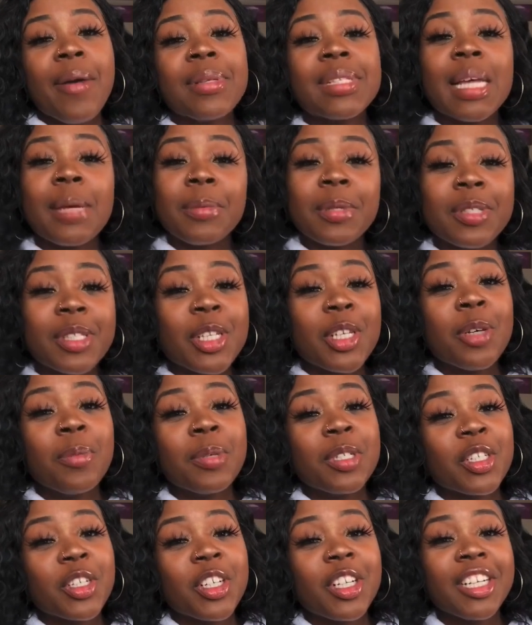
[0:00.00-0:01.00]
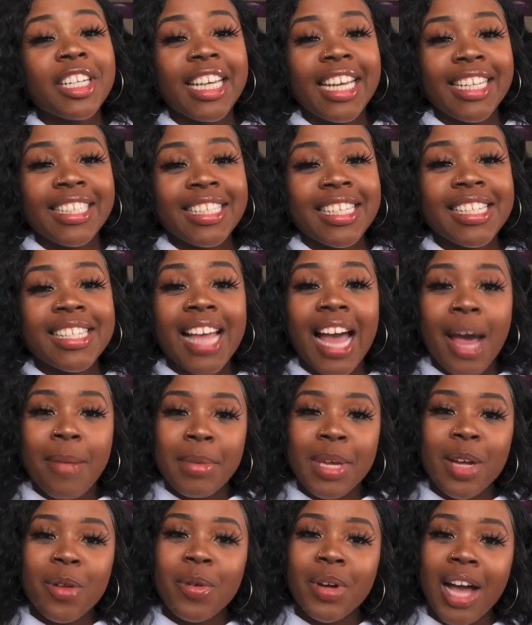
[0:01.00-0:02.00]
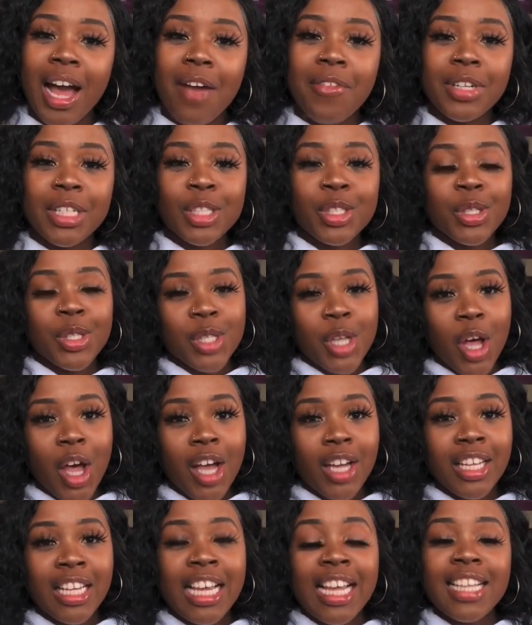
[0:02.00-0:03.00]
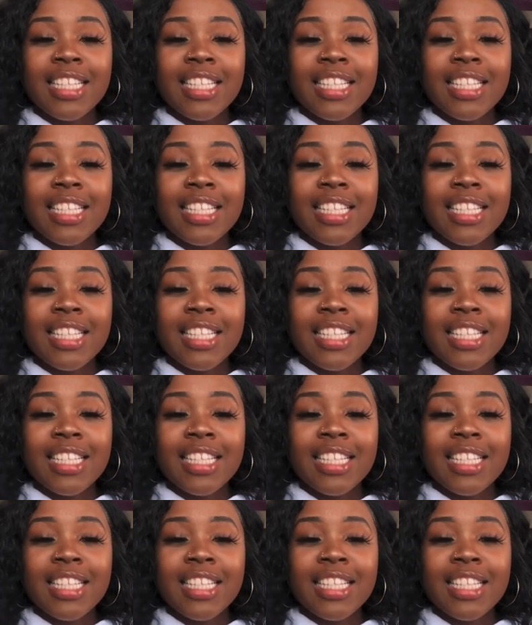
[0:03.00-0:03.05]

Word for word: YouTube, it's your girl Candace. I'm here with Confidential Talk.